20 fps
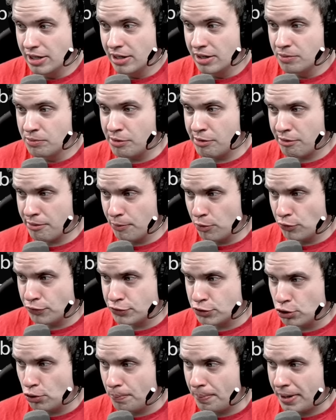We removed
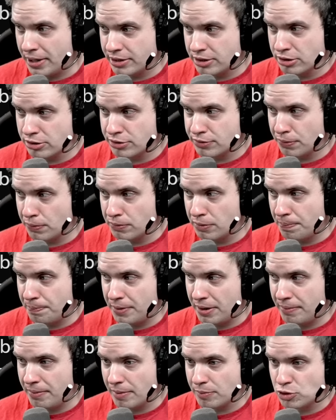2 bundles from the
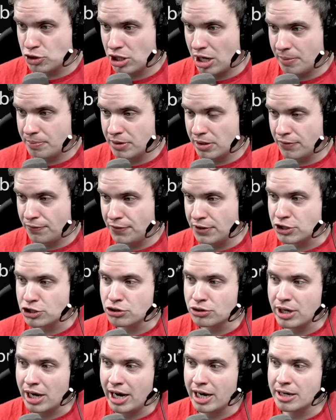Premium Shop that
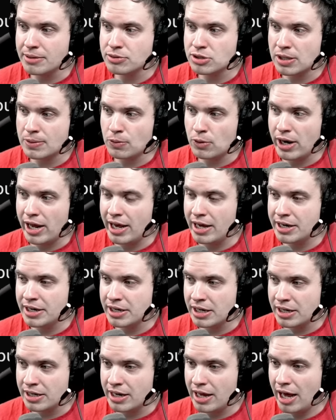featured items that were added
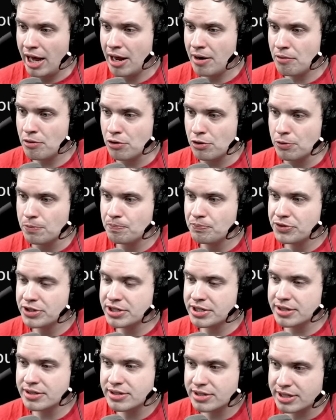in error.
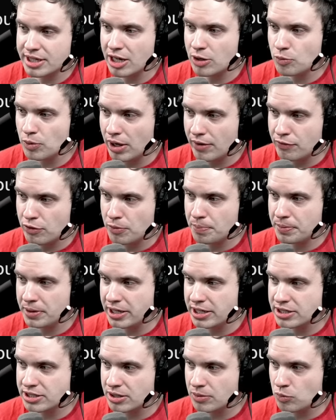Since then, we have
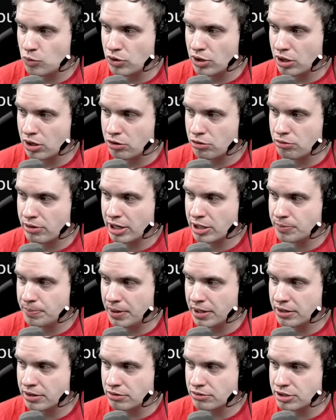replaced them with the correct
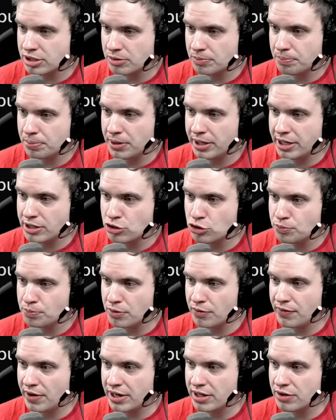bundles and plan to
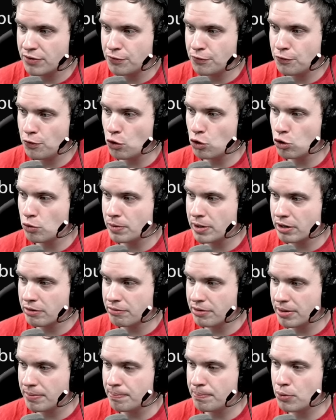provide the following
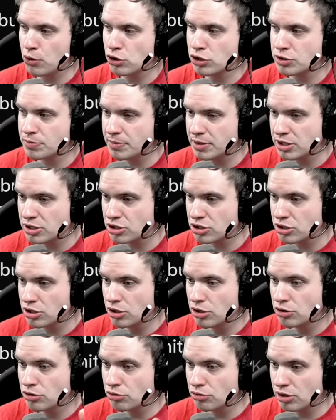reimbursements
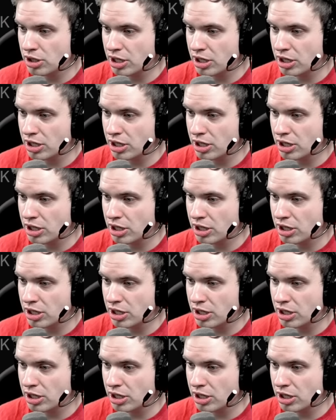to the